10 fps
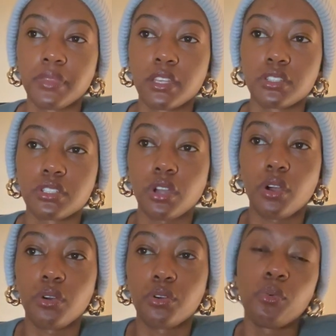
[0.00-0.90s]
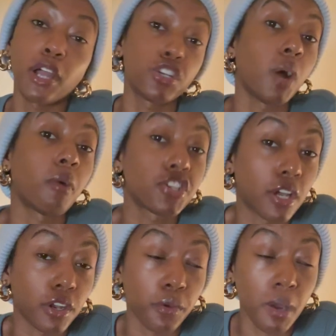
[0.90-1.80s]
so who I don't want
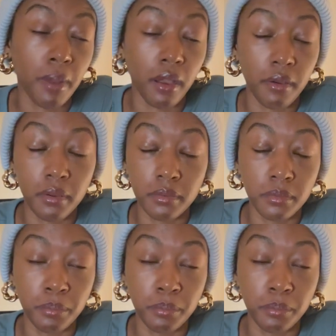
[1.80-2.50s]
y'all to know about,